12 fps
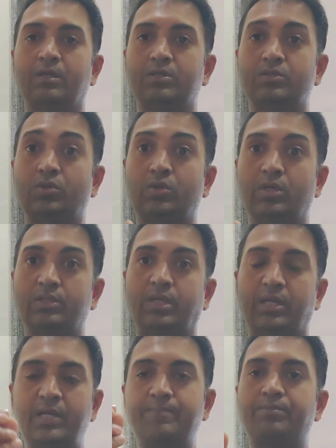So the
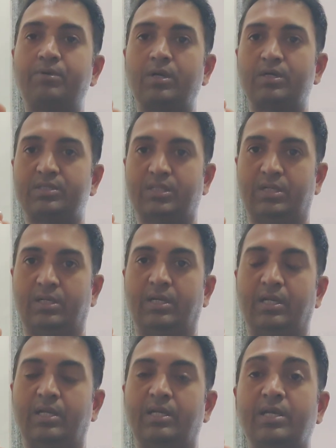heat production
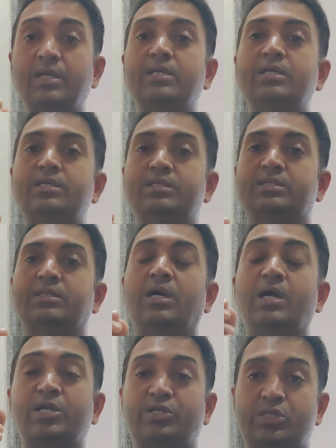is
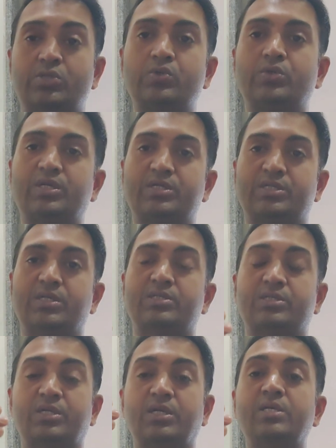and tissue
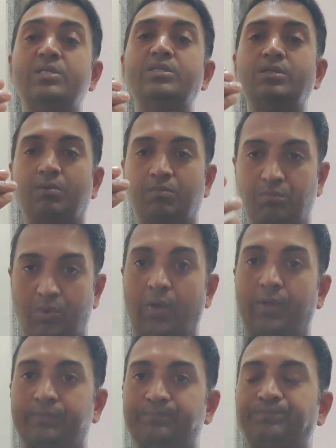destruction is
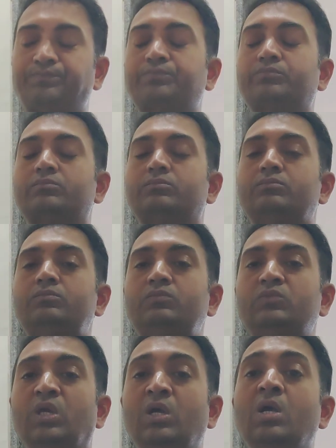more.
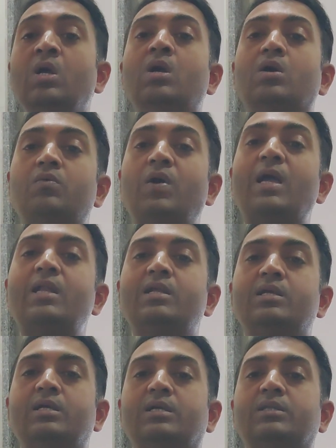
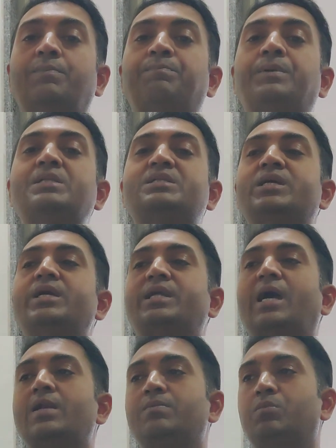While the
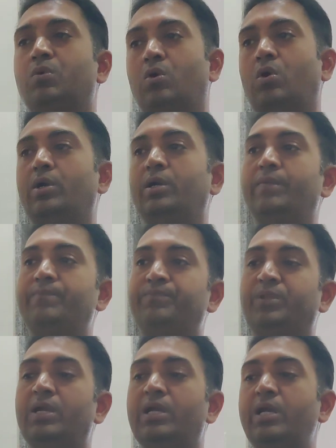pulsatile mode,
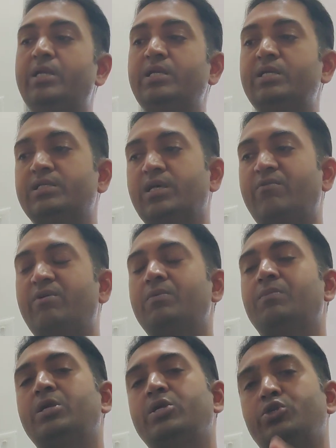it is
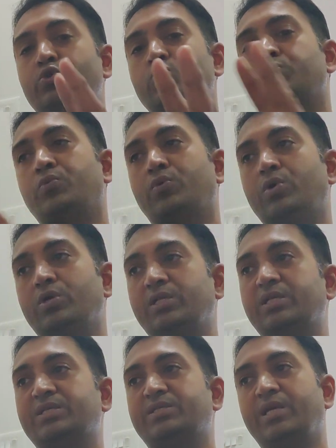available in two
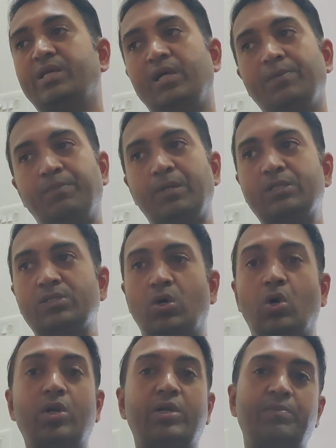port, the single pulse
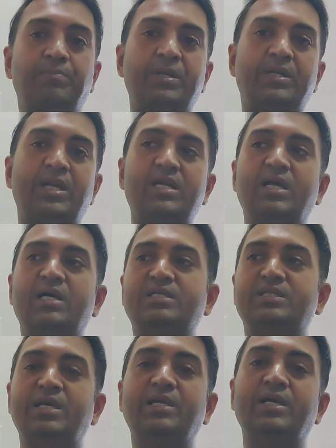or repeated
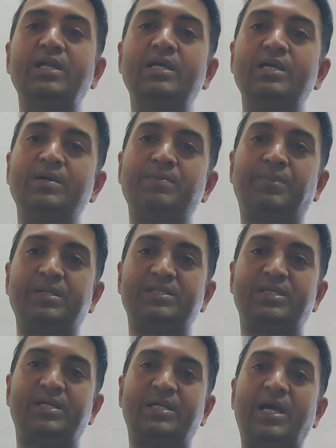as single
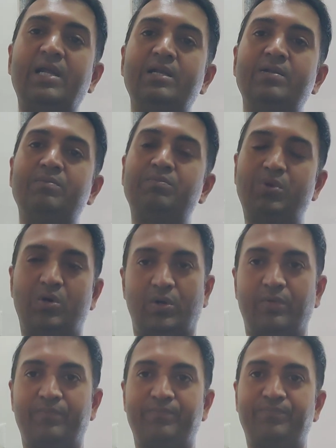pulsatile
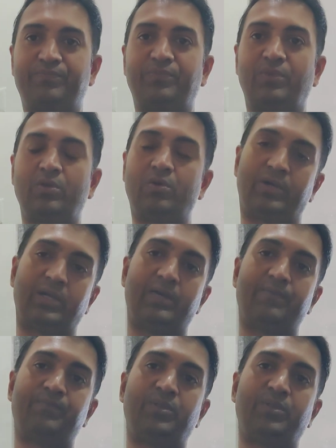mode. Okay.